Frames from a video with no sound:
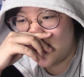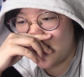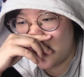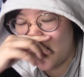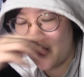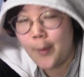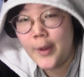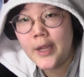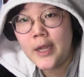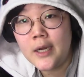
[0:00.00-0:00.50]

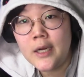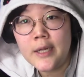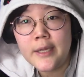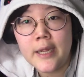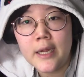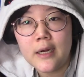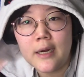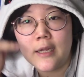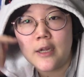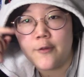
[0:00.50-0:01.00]
are we gonna
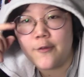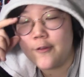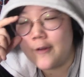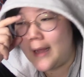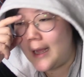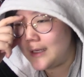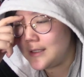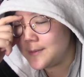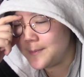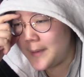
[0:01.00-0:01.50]
get like a
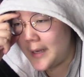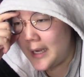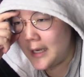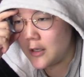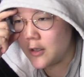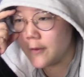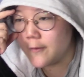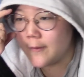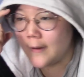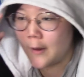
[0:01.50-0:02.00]
flashback
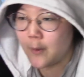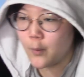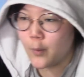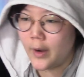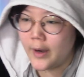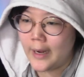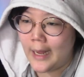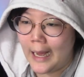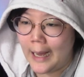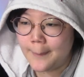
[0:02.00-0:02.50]
of like
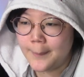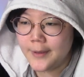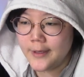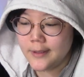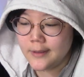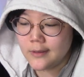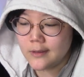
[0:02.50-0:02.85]
what happened?